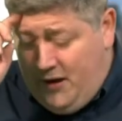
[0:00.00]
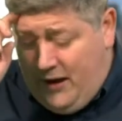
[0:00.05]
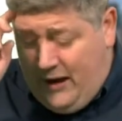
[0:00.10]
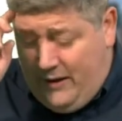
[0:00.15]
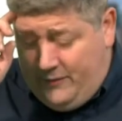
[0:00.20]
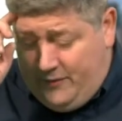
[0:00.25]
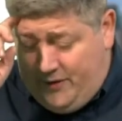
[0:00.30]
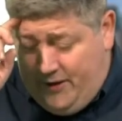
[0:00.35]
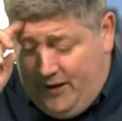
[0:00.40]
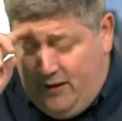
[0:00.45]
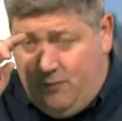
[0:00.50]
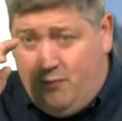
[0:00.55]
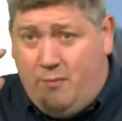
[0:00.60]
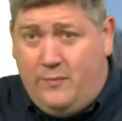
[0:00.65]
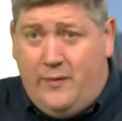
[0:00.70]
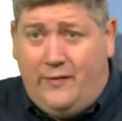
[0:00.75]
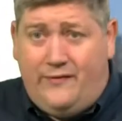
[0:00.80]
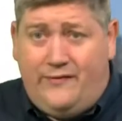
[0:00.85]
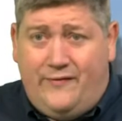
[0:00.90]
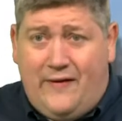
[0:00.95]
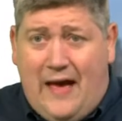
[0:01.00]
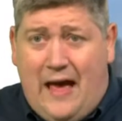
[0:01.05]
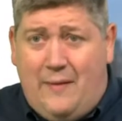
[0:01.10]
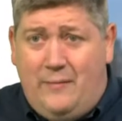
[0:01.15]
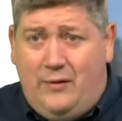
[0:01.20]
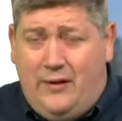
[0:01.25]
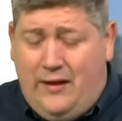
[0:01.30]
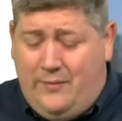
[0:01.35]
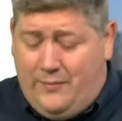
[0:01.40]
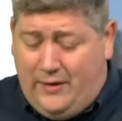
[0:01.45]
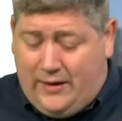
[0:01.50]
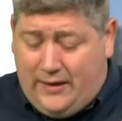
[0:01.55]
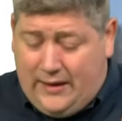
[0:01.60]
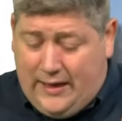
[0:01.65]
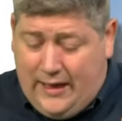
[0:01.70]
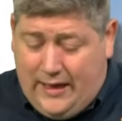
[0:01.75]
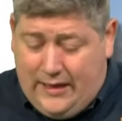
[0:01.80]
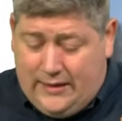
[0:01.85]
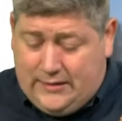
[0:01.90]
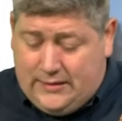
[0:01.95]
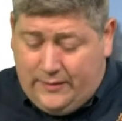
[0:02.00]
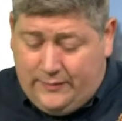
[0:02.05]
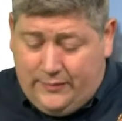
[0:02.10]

I'm dealing with my family, my kids.